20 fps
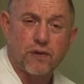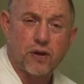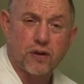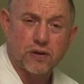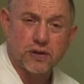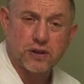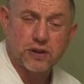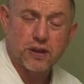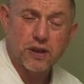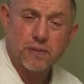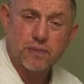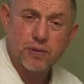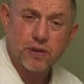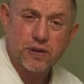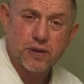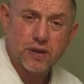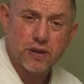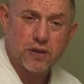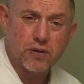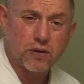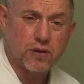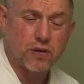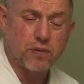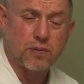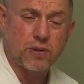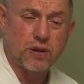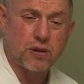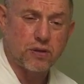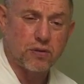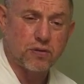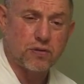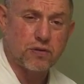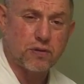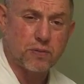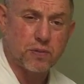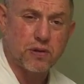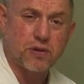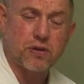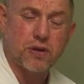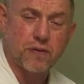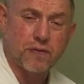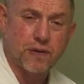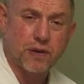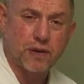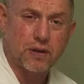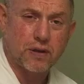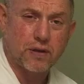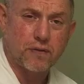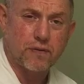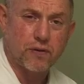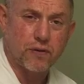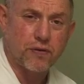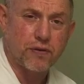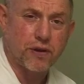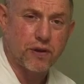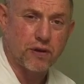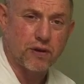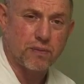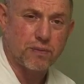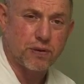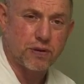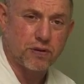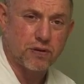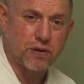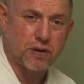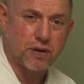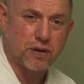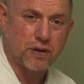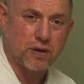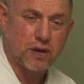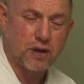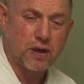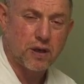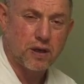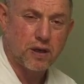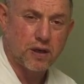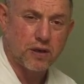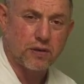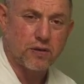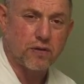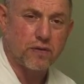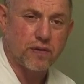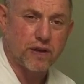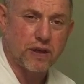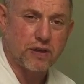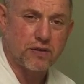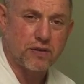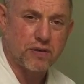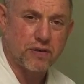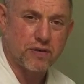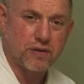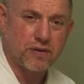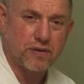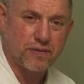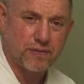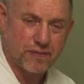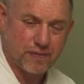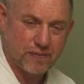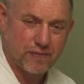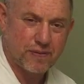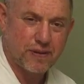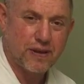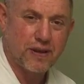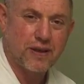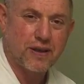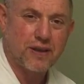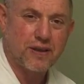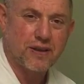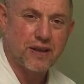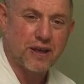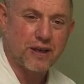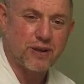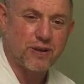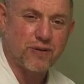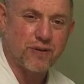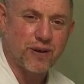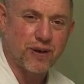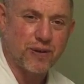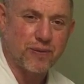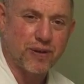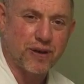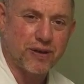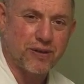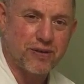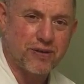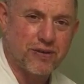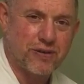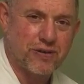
fall asleep with it, or it could be used specifically for therapeutic interventions. Thank you very much.